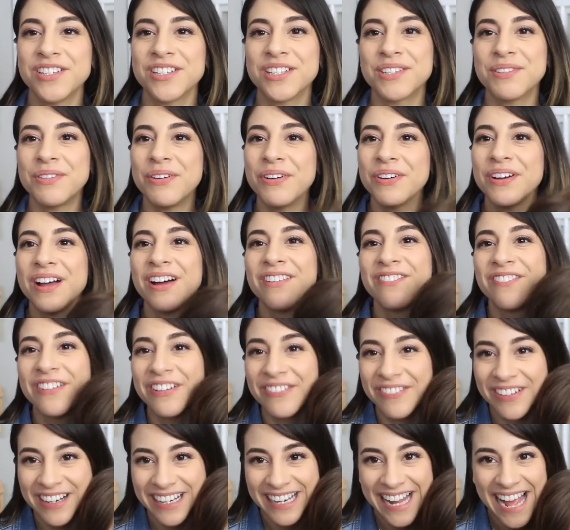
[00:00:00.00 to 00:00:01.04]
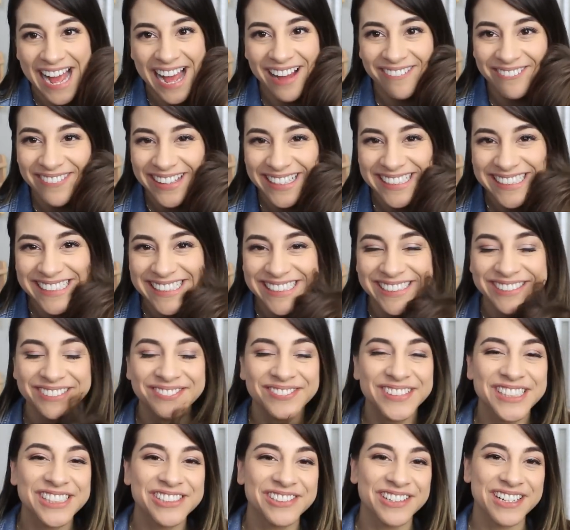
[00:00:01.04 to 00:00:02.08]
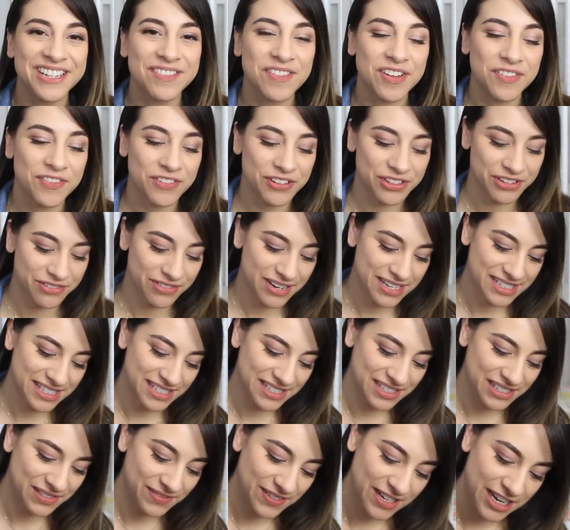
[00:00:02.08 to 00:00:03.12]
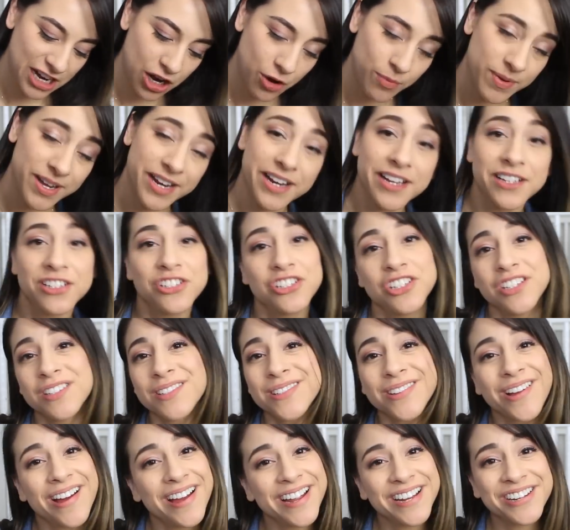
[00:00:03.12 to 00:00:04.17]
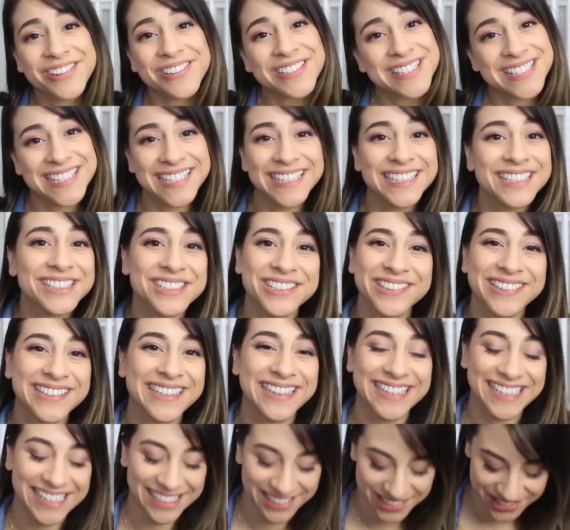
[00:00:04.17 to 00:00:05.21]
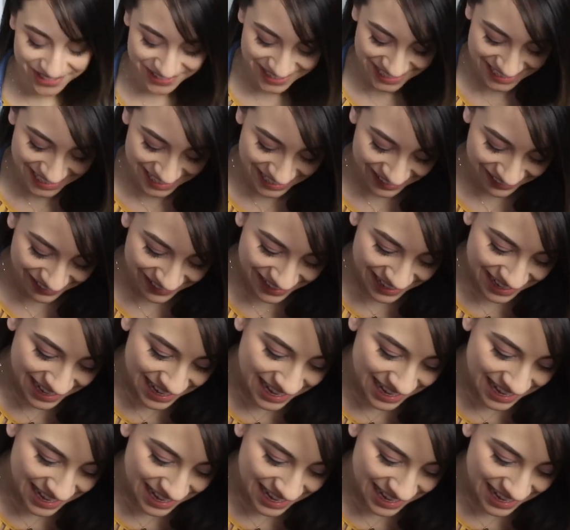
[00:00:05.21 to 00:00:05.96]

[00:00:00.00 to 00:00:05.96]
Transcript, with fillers: just woke up from her nap and she'll be joining me for the rest of this video because she's not interested in doing anything else right now.